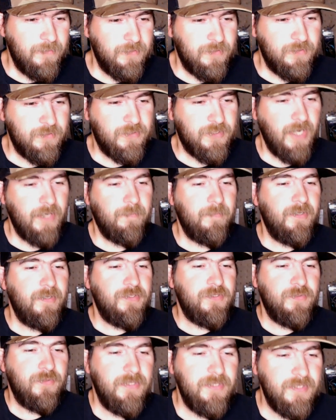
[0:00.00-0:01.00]
Jack
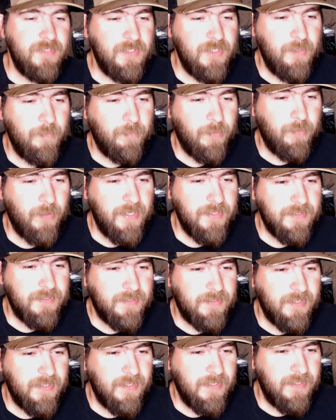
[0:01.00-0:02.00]
Mitchell, he's in Nebraska
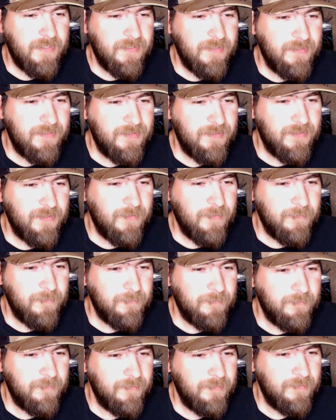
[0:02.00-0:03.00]
thing, so
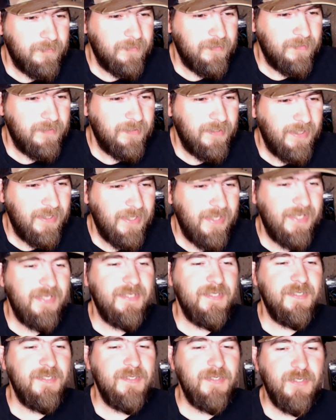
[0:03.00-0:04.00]

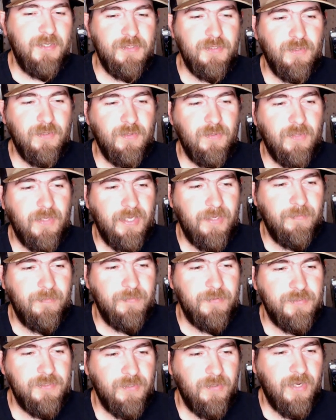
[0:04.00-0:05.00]
hidden adult
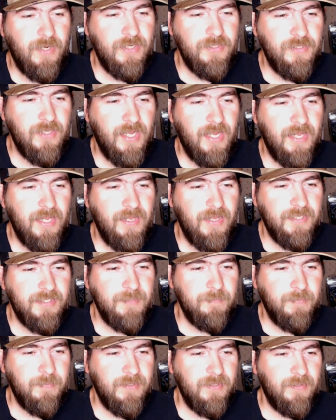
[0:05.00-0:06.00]
language. So I, I like
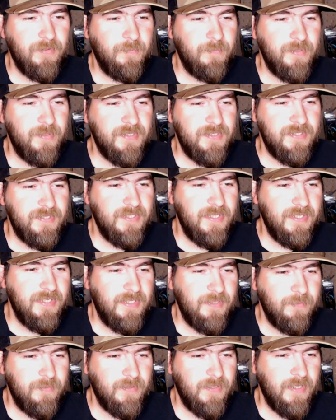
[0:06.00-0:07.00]
to be a little bit
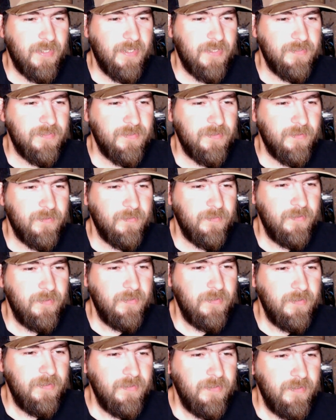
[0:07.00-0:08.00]
sneaky with that, so.
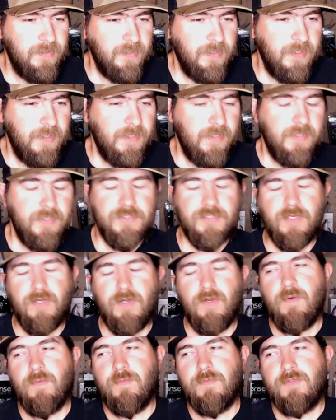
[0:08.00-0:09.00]

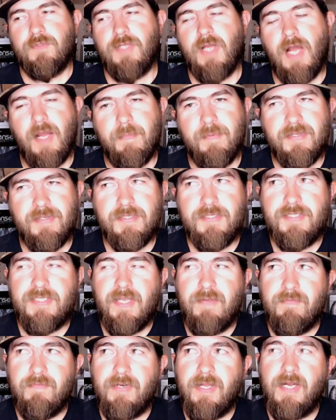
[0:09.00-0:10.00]
So Dobbins,
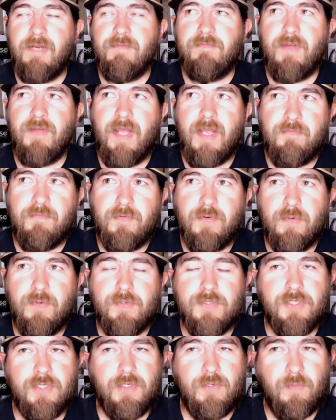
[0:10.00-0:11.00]
seven ninety-five, Fury
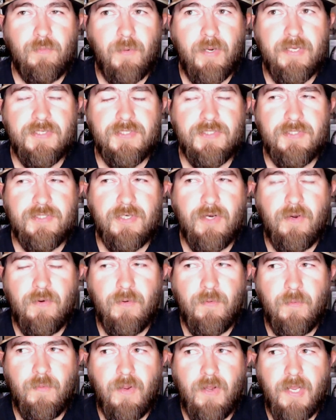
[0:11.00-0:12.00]
is a great
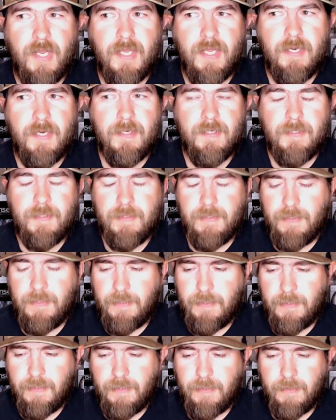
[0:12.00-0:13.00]
starter rod.
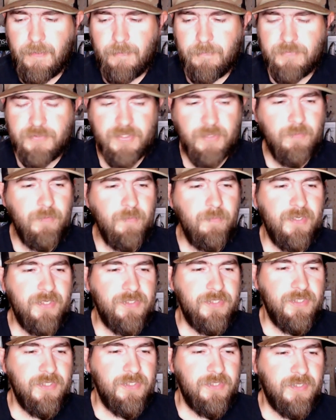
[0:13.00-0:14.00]
Um, someone
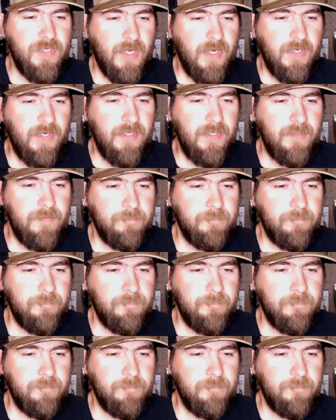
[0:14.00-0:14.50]
mentioned Duckett.